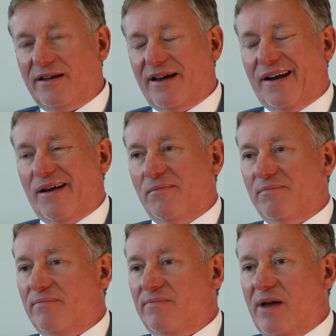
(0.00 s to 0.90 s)
And
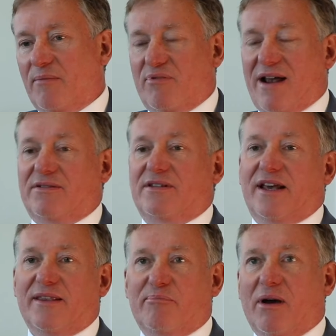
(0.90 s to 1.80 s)
I'm proud to say
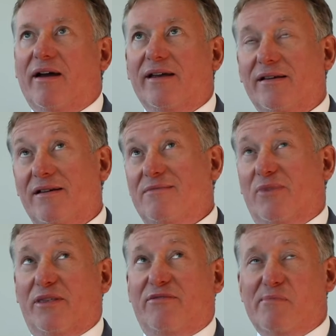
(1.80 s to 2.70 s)
that by
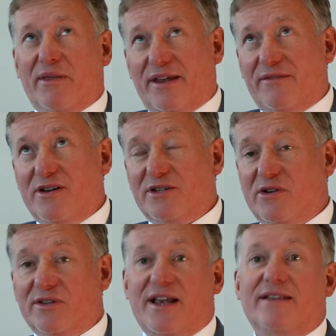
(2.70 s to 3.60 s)
my 3-month anniversary
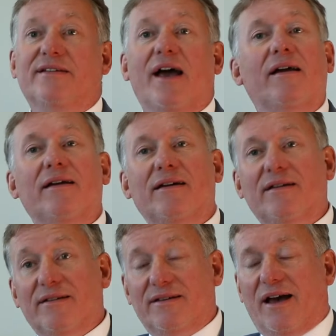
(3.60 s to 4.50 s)
on Saturday,
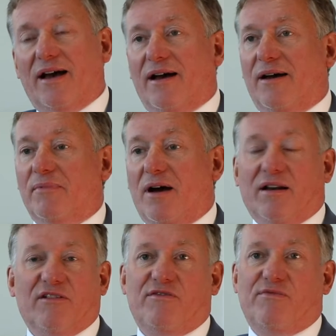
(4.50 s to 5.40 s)
I'll
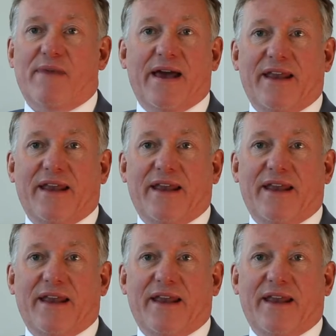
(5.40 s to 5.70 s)
have met